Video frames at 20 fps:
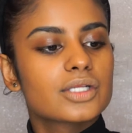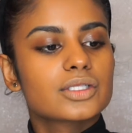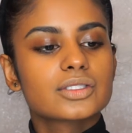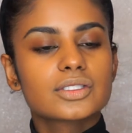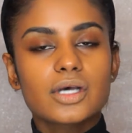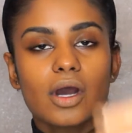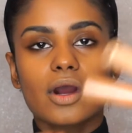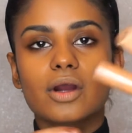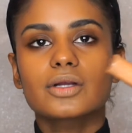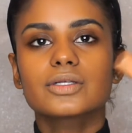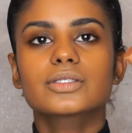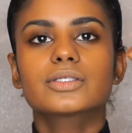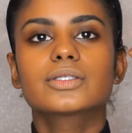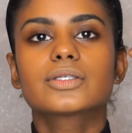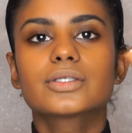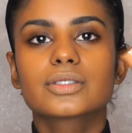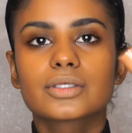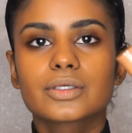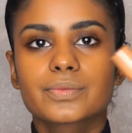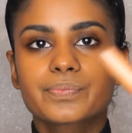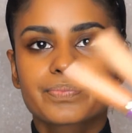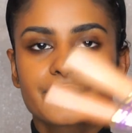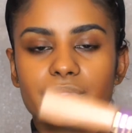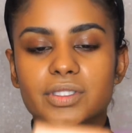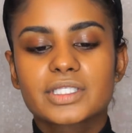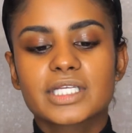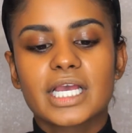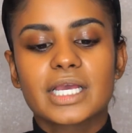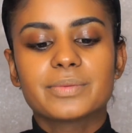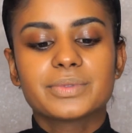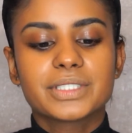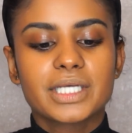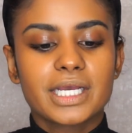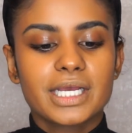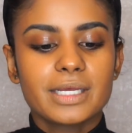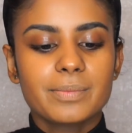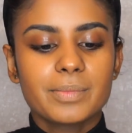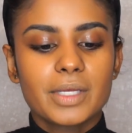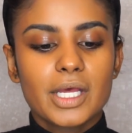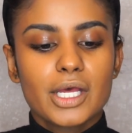Tarte Tape
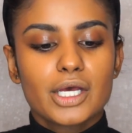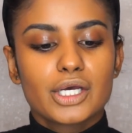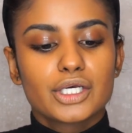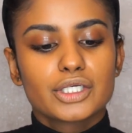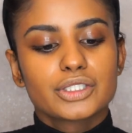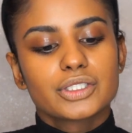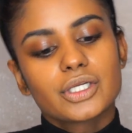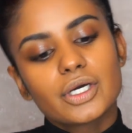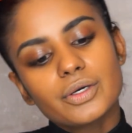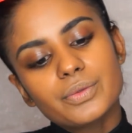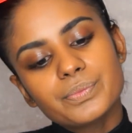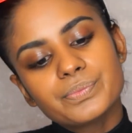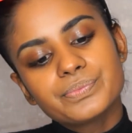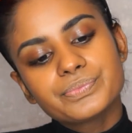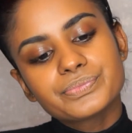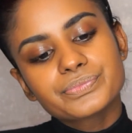Shade. You know,